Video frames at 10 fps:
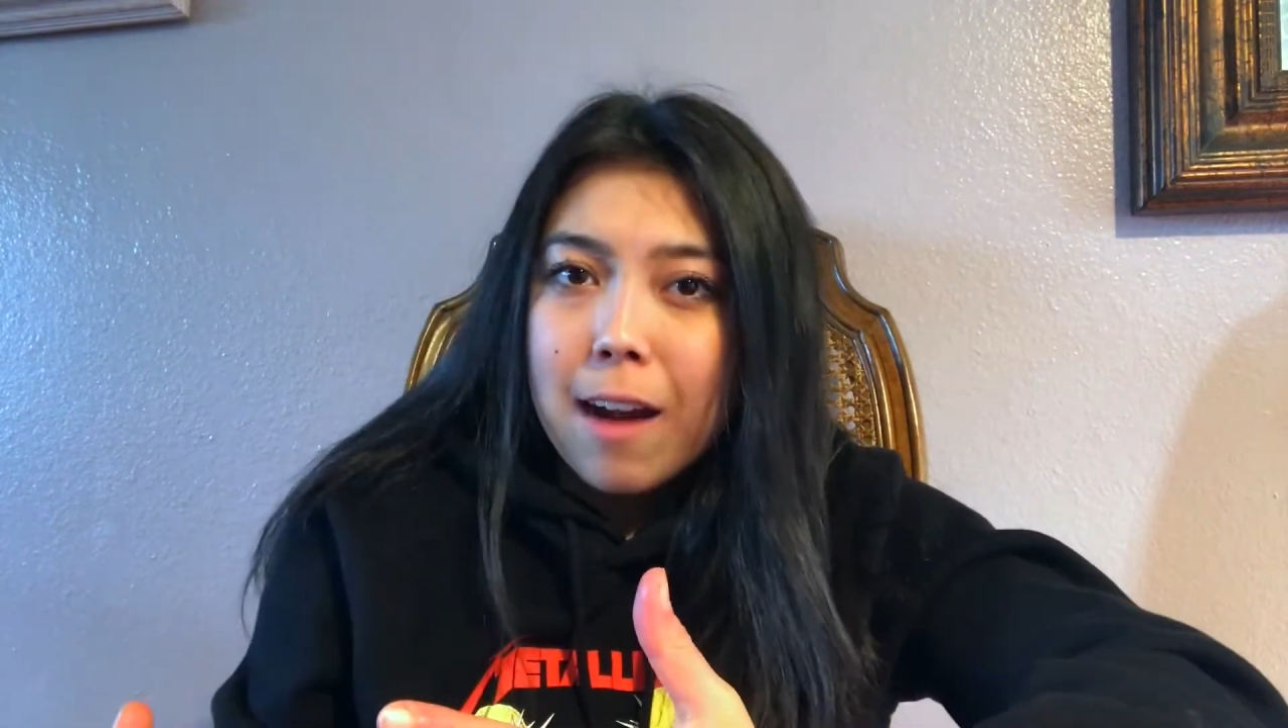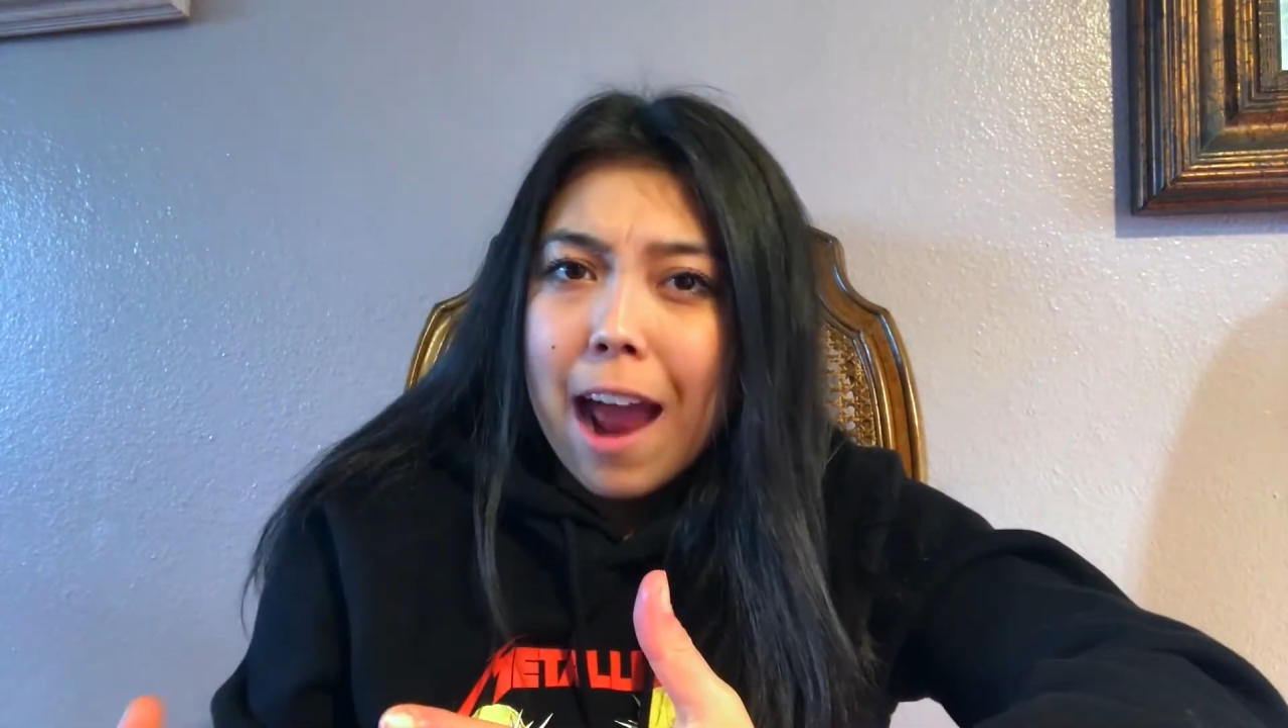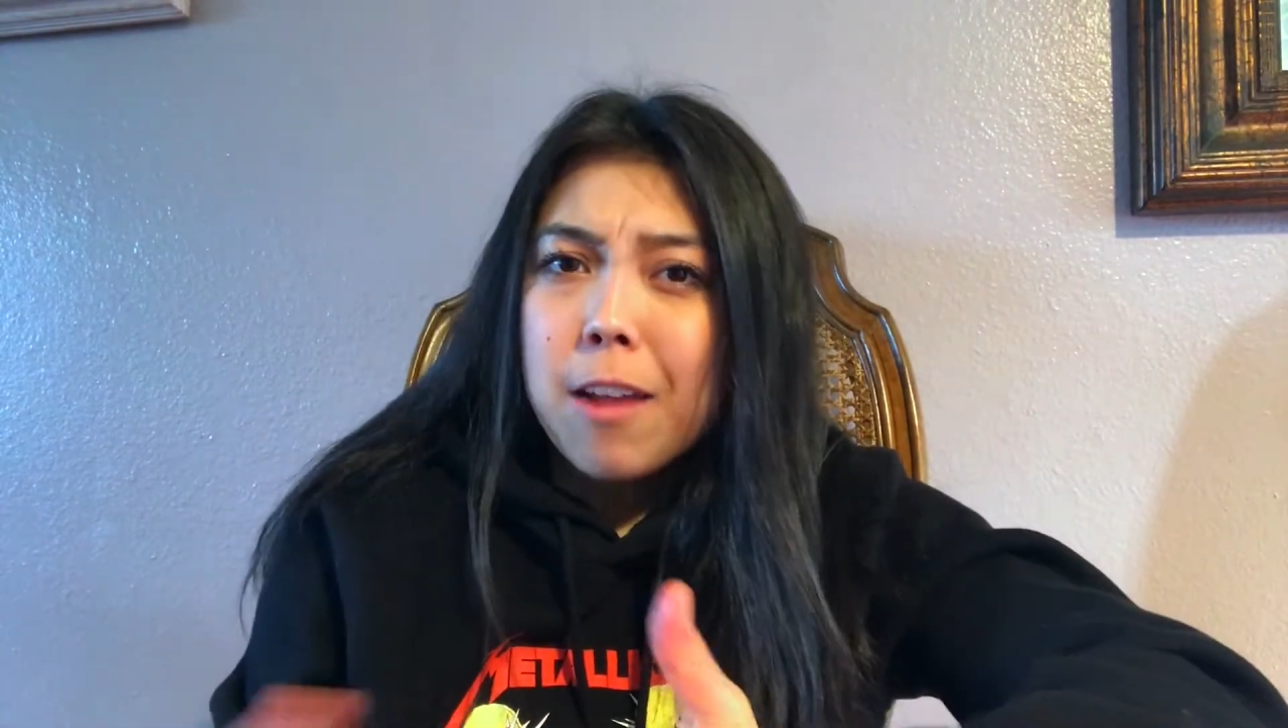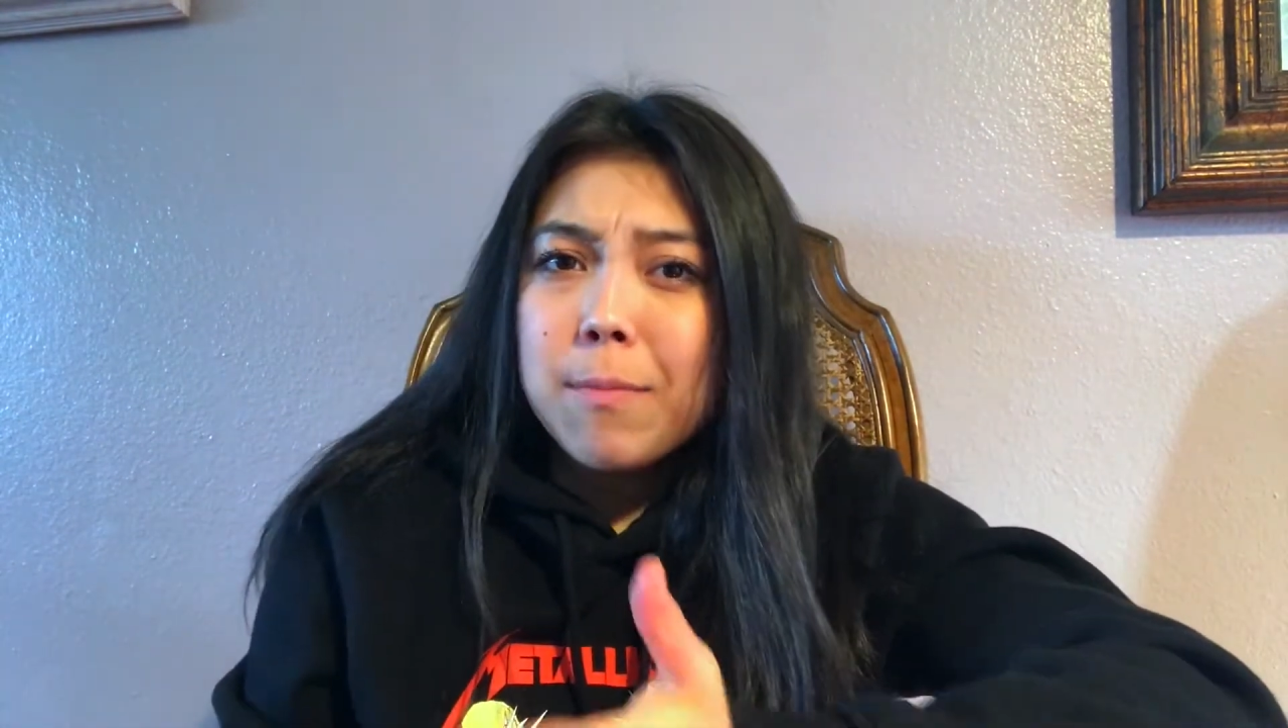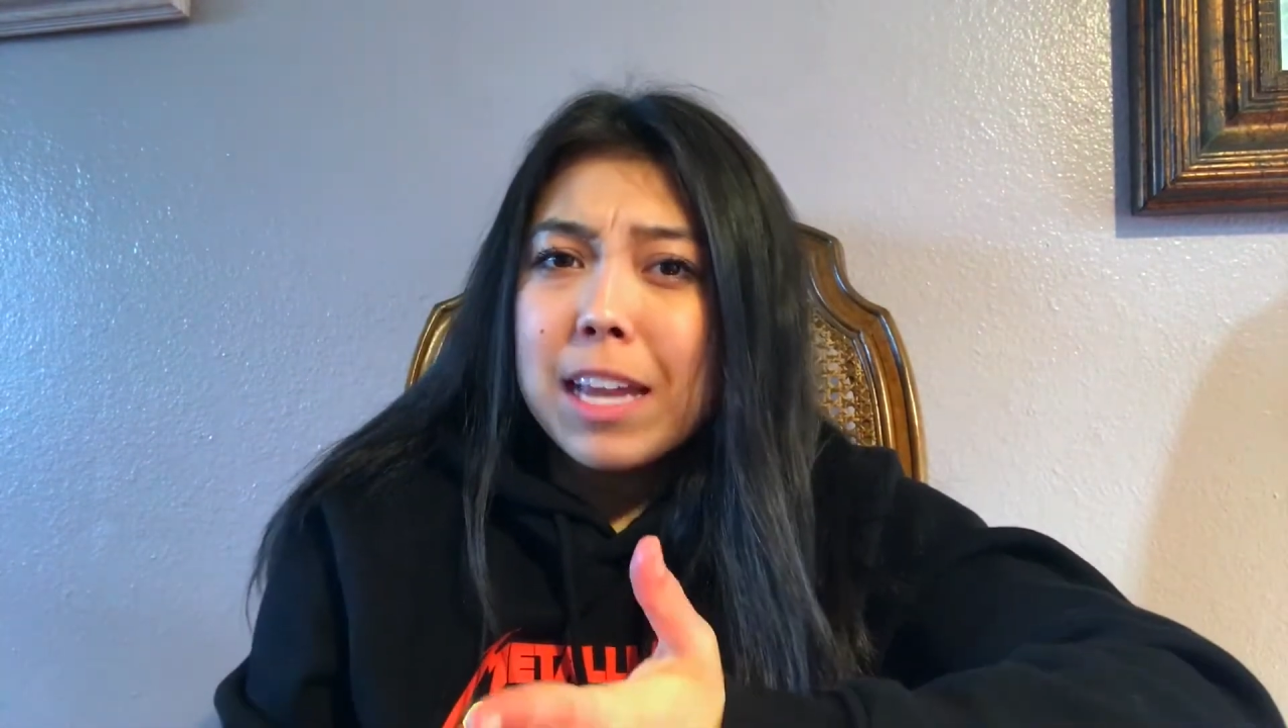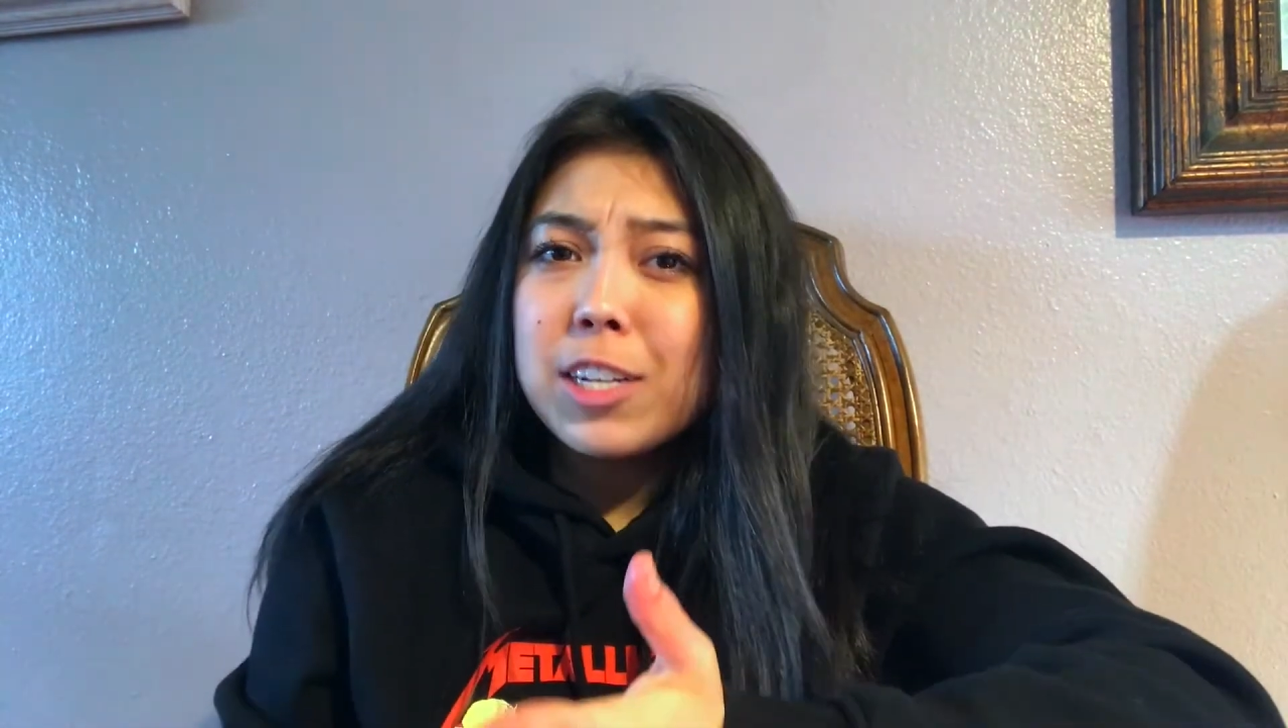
I don't mean